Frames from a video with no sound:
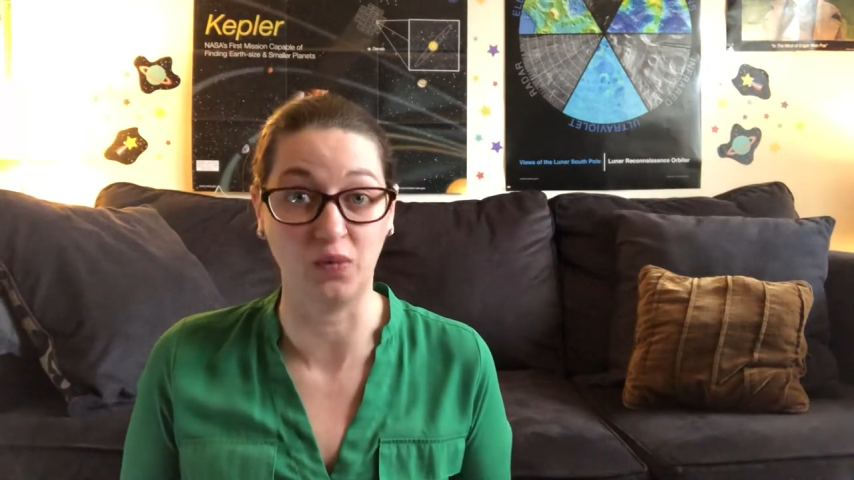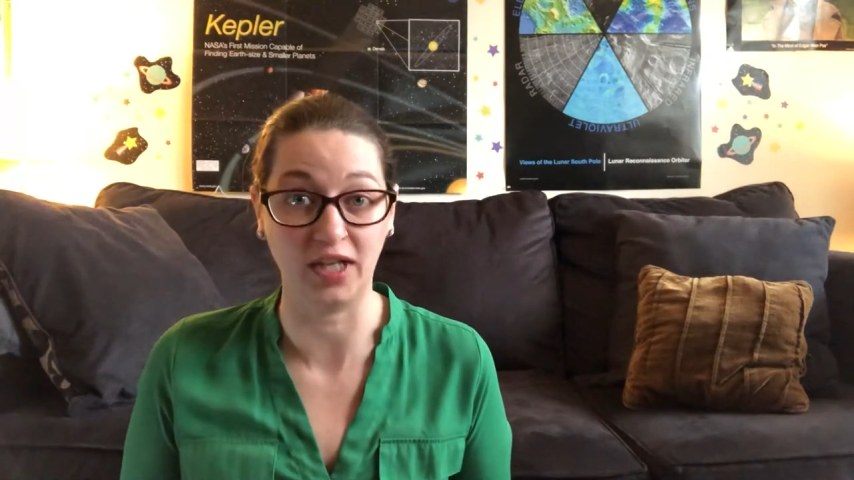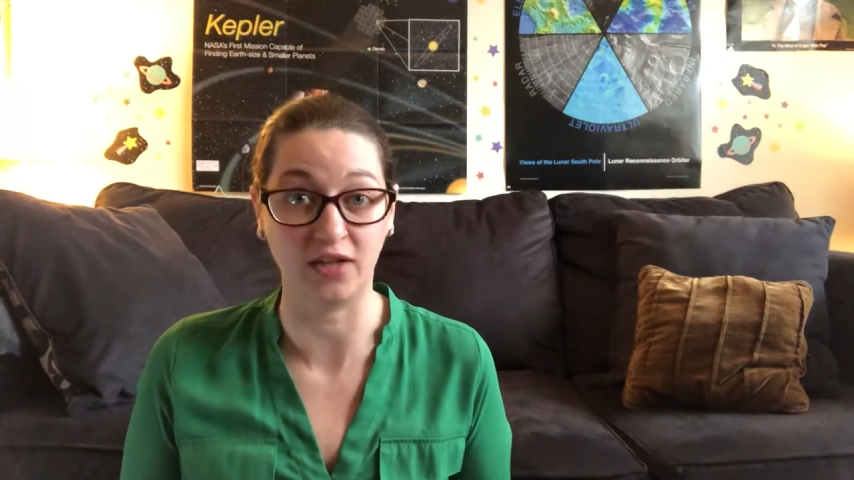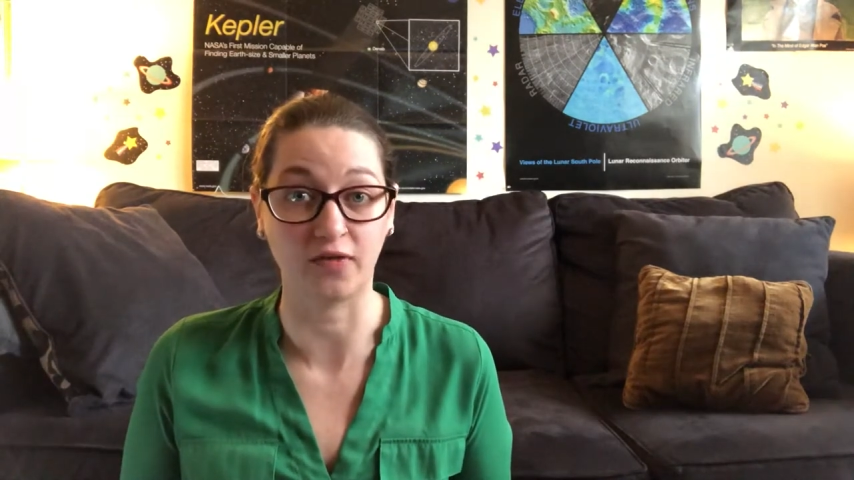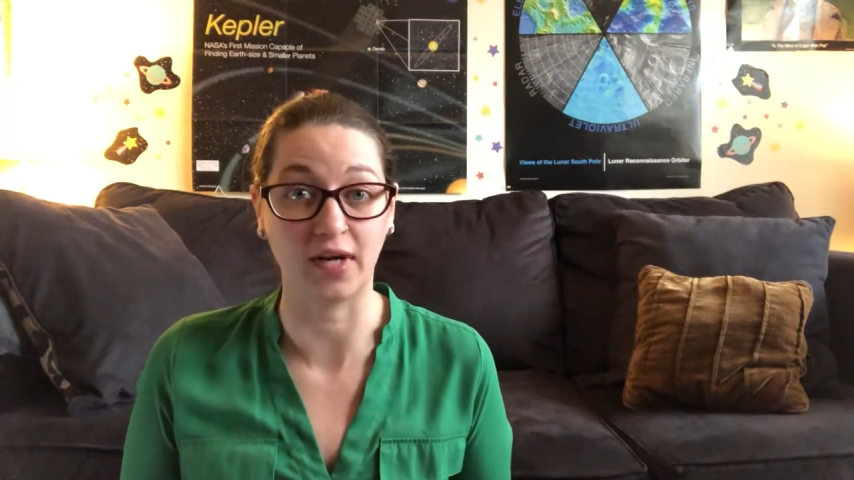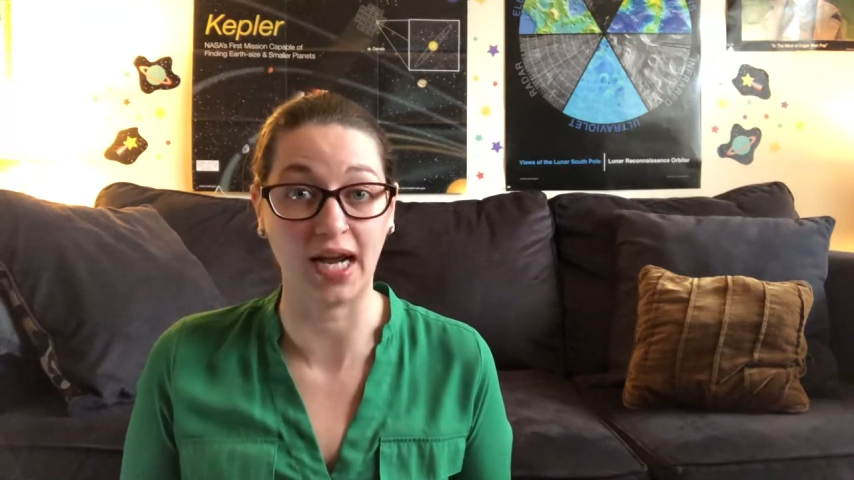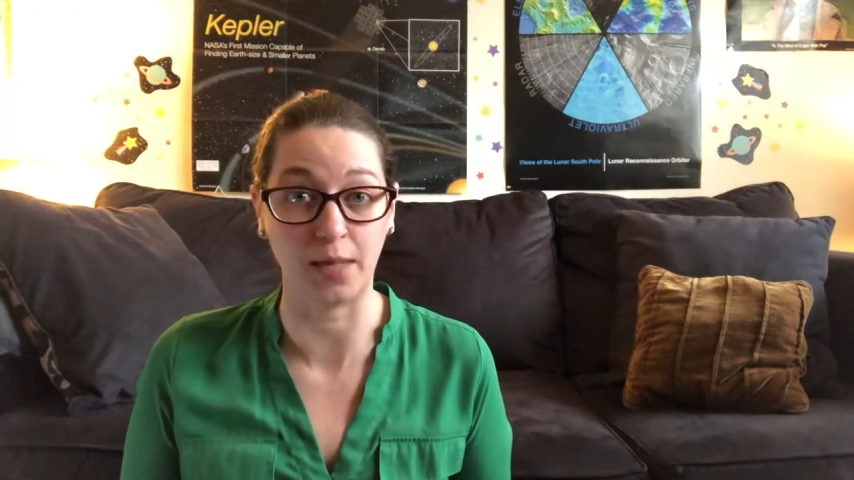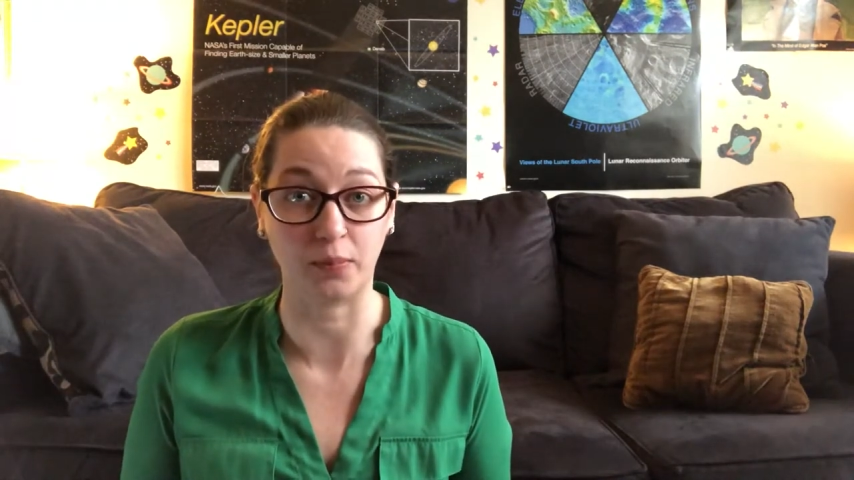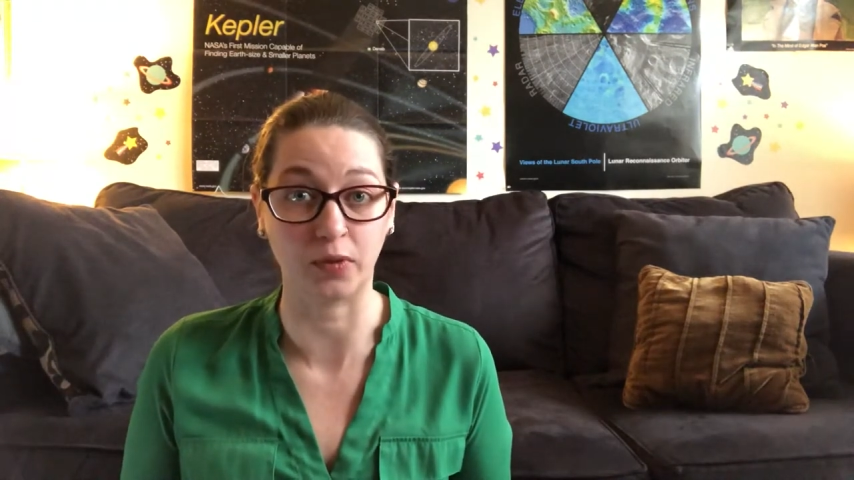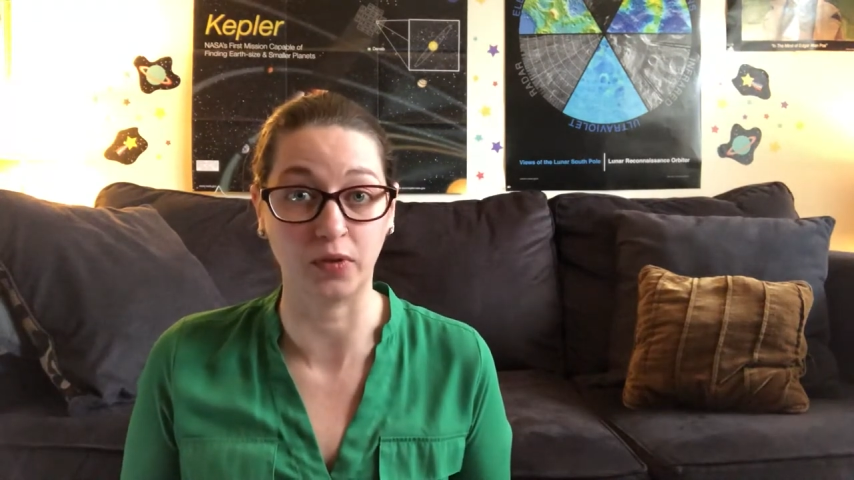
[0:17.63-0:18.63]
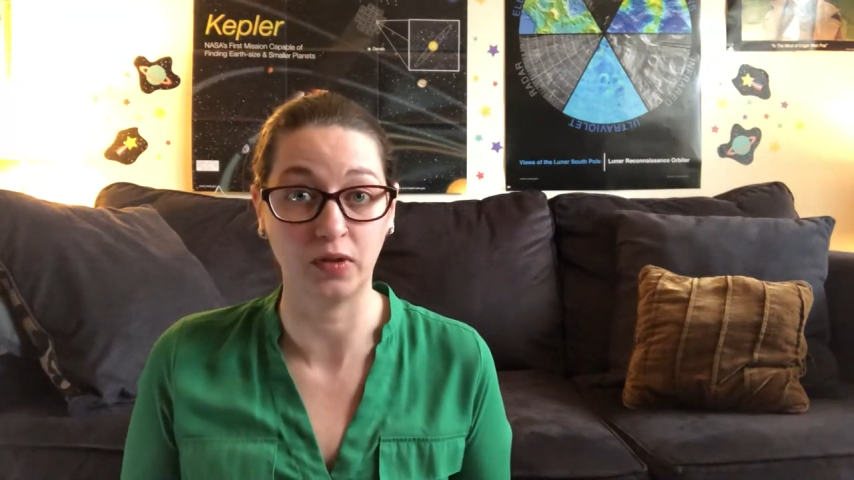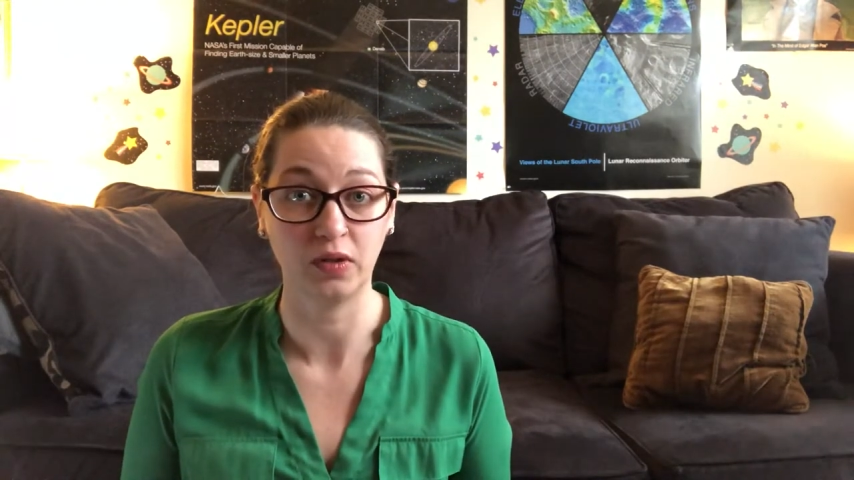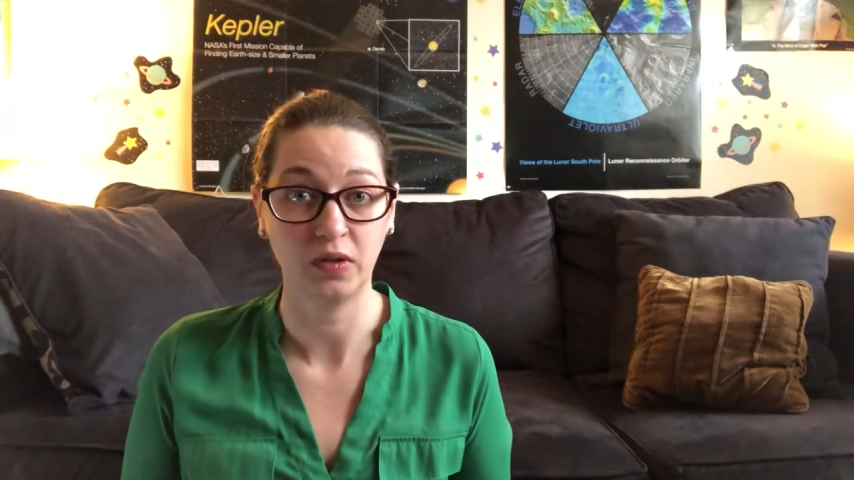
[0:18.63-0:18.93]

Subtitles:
week for April.